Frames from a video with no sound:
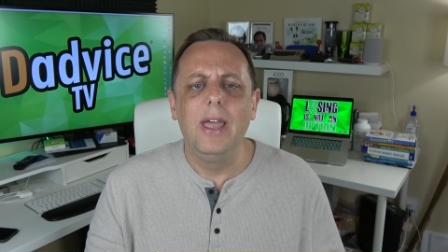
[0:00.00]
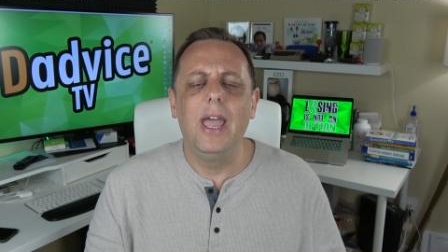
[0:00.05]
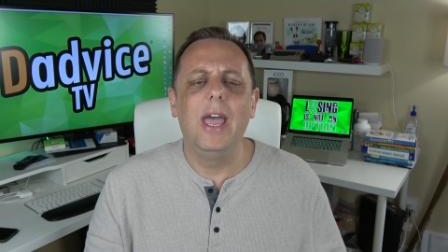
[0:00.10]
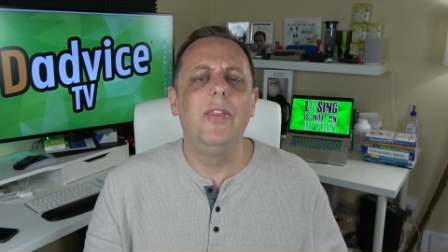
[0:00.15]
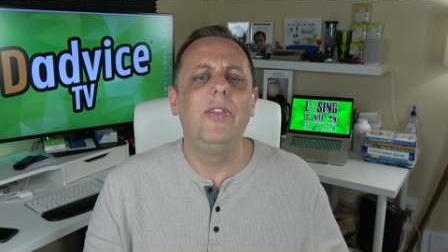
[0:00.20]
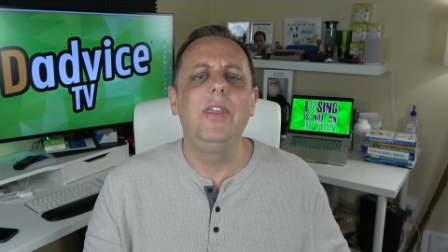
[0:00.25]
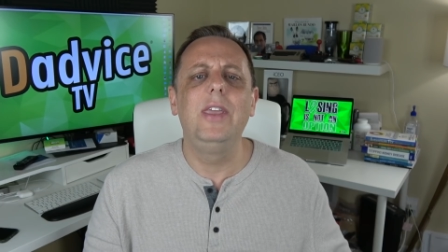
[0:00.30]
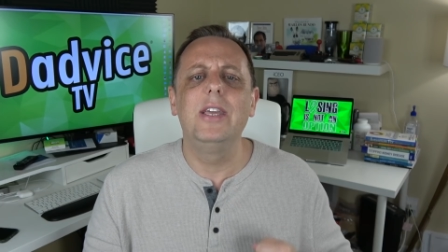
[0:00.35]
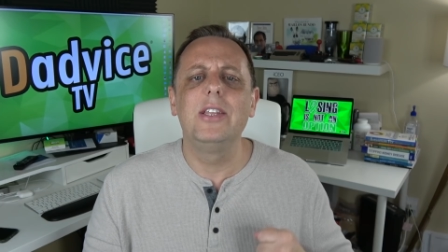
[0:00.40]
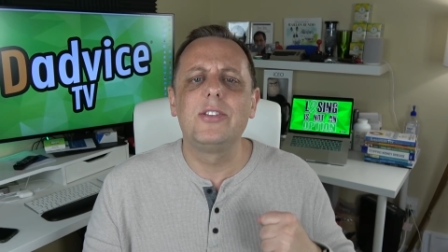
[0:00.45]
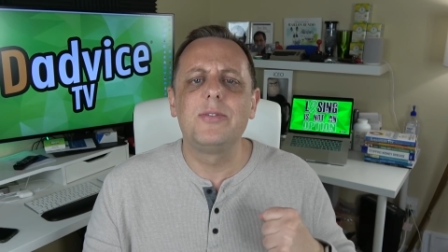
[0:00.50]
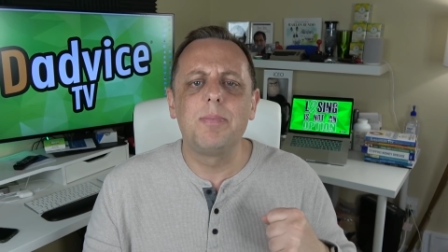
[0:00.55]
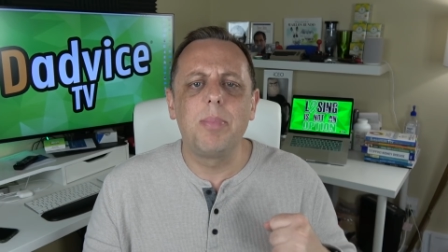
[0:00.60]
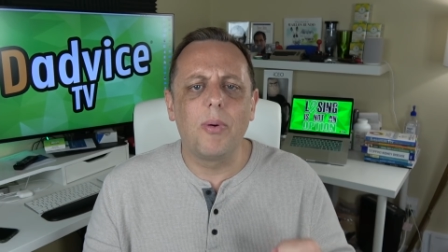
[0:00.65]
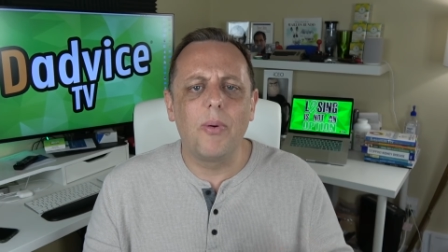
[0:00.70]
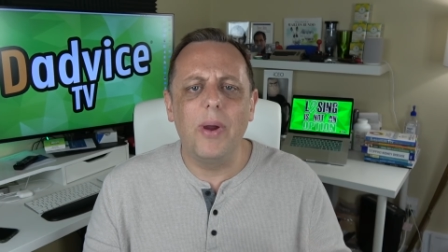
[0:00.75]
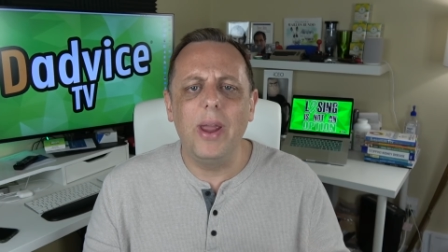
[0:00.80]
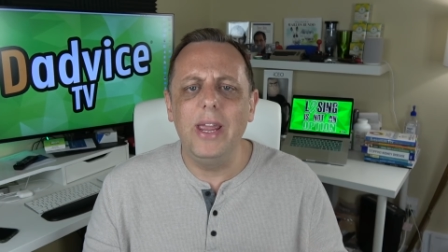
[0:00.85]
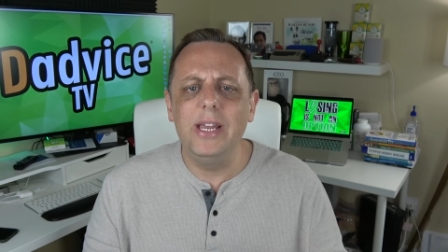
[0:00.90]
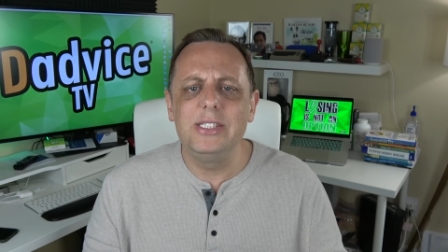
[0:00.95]
and the
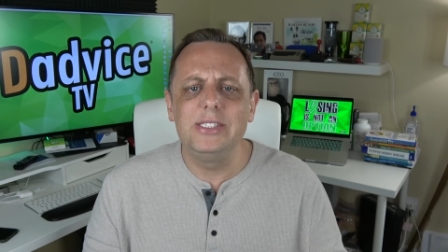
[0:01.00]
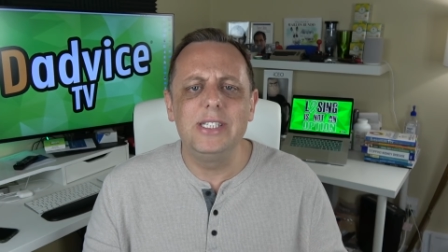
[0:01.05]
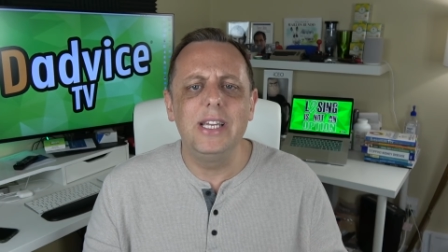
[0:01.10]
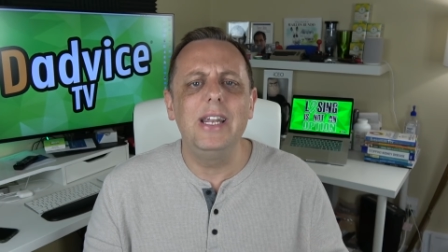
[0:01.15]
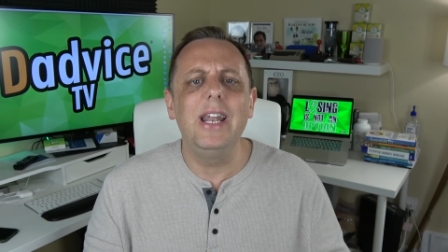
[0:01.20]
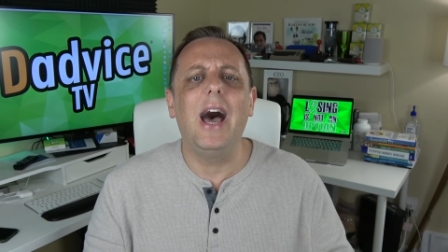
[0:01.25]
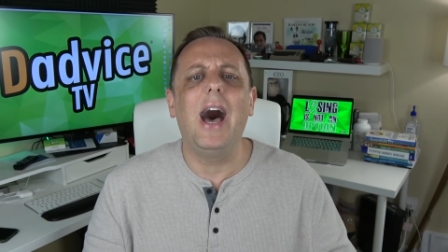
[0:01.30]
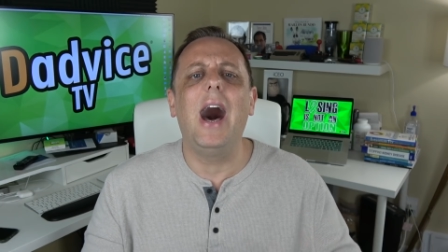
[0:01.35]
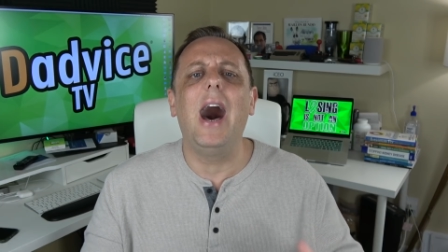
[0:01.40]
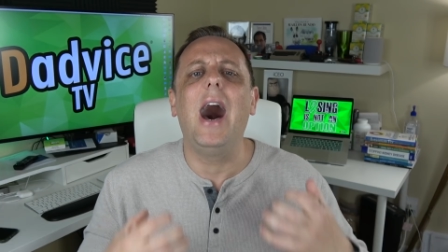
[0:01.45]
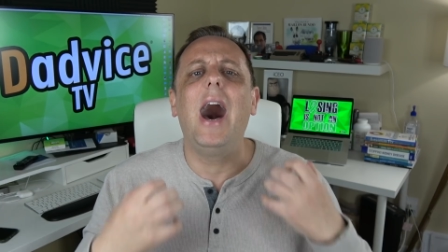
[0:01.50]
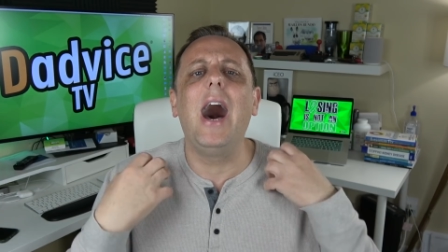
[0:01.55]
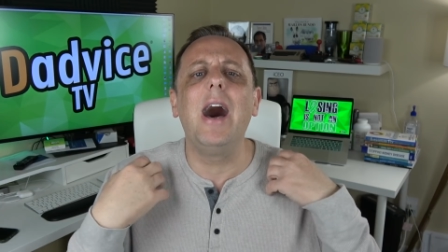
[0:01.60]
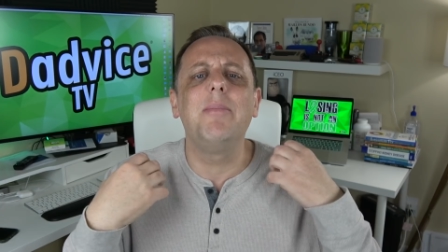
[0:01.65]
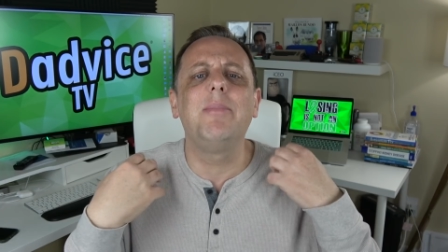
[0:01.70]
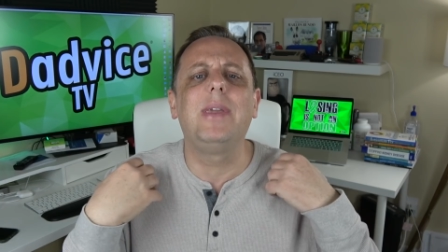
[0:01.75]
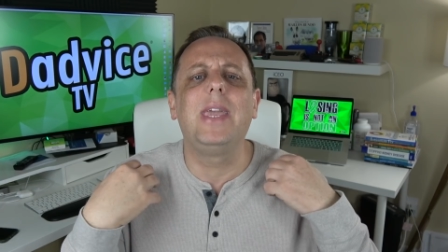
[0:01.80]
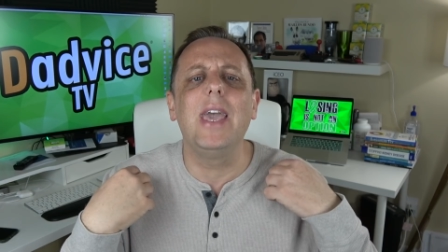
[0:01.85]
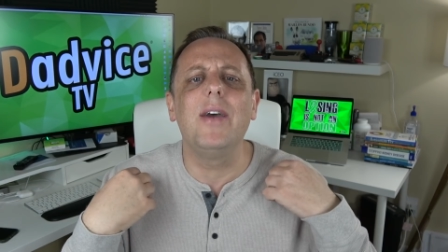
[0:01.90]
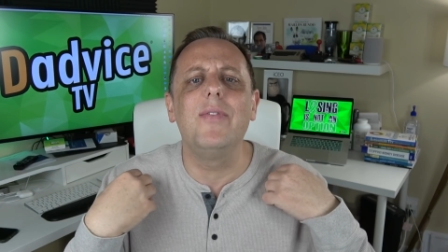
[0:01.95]
inspiration,
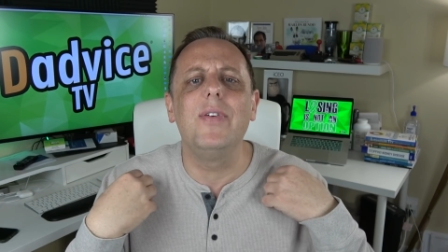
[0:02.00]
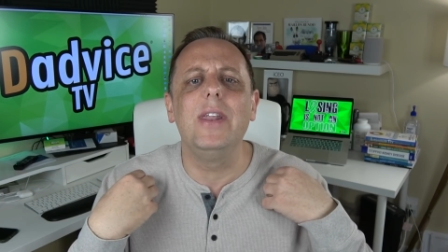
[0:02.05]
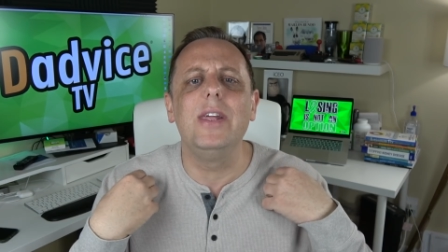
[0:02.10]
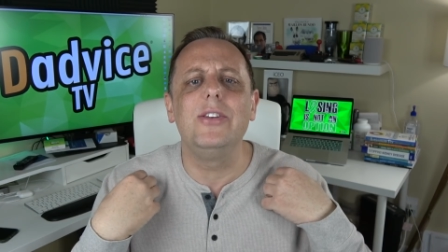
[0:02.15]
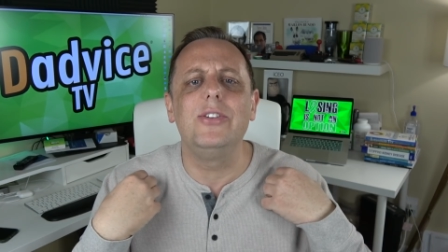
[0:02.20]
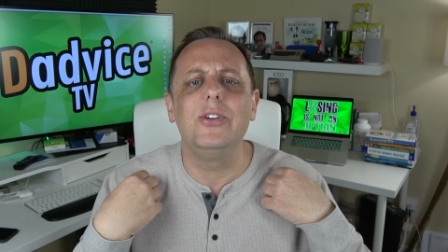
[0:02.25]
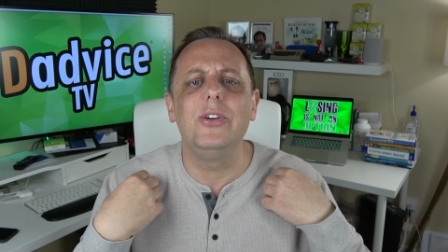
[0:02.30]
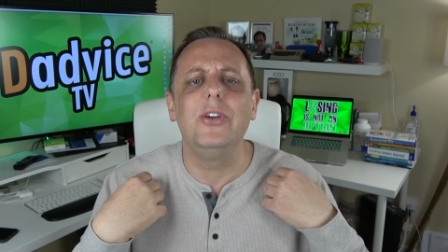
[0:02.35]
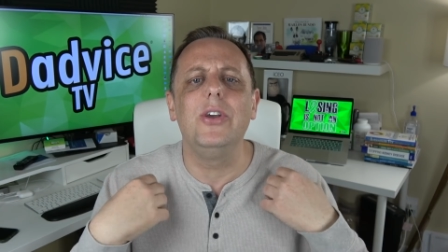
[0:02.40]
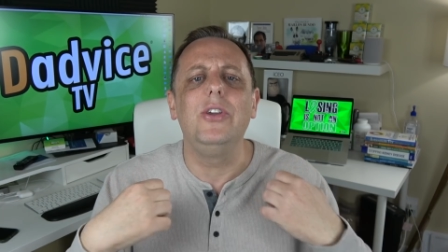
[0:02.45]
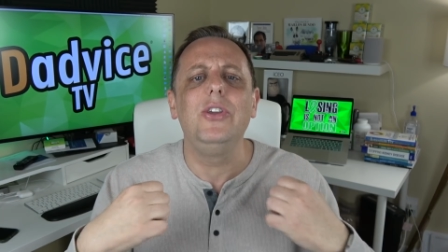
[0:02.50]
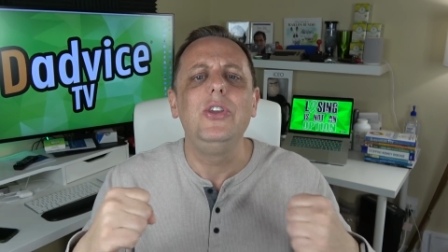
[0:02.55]
I'm giving it to you.